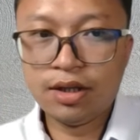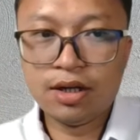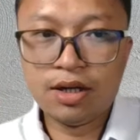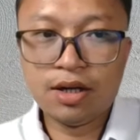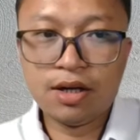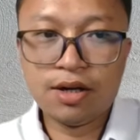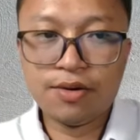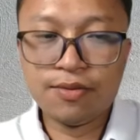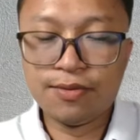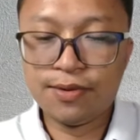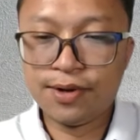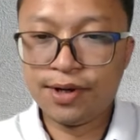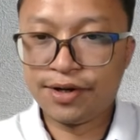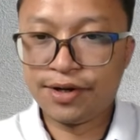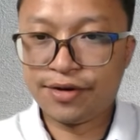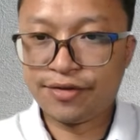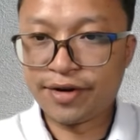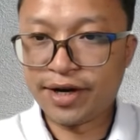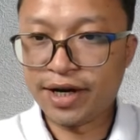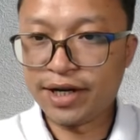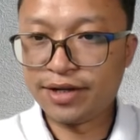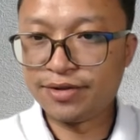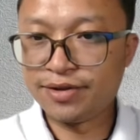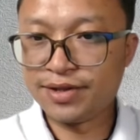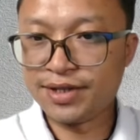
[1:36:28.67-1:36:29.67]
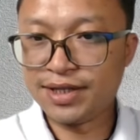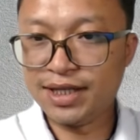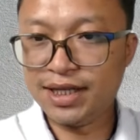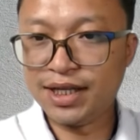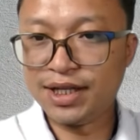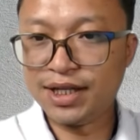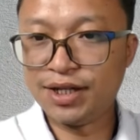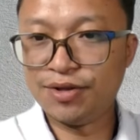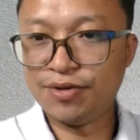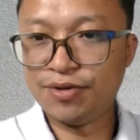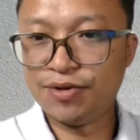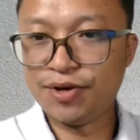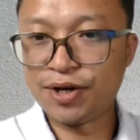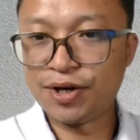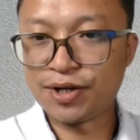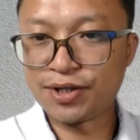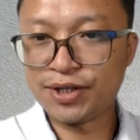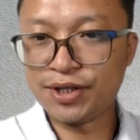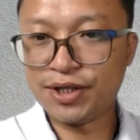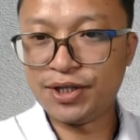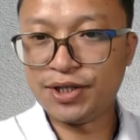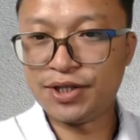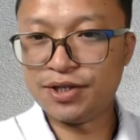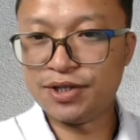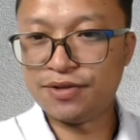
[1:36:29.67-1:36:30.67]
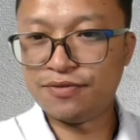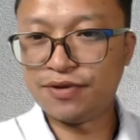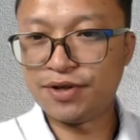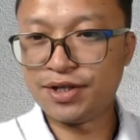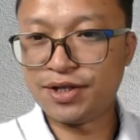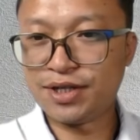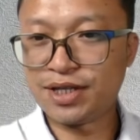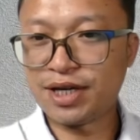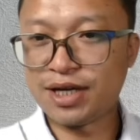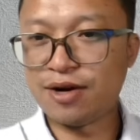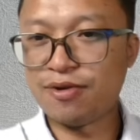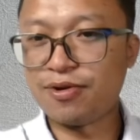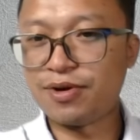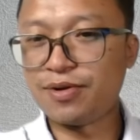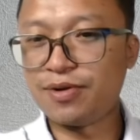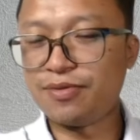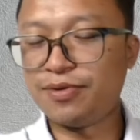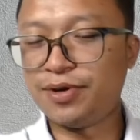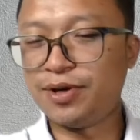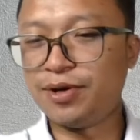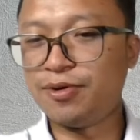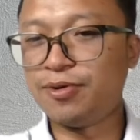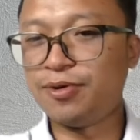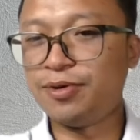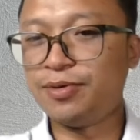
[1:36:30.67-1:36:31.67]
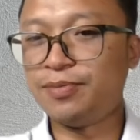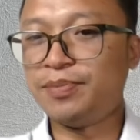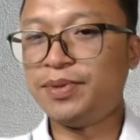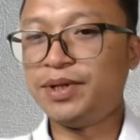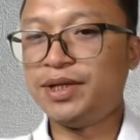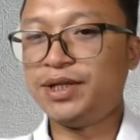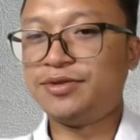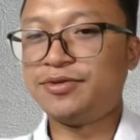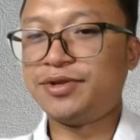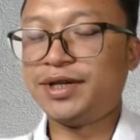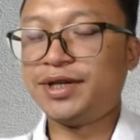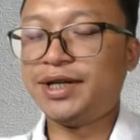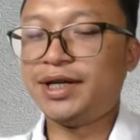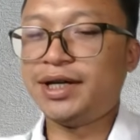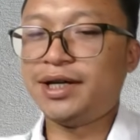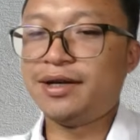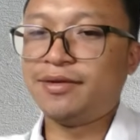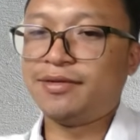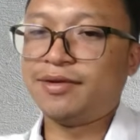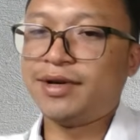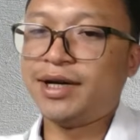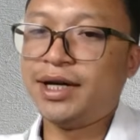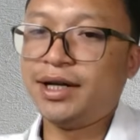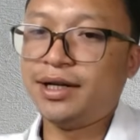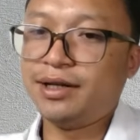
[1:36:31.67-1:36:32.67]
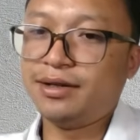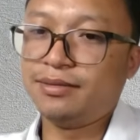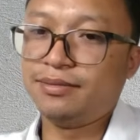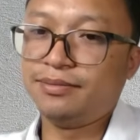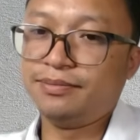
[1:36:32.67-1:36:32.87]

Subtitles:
We'll try to see a New York sessions first hour. We won't be trading, right?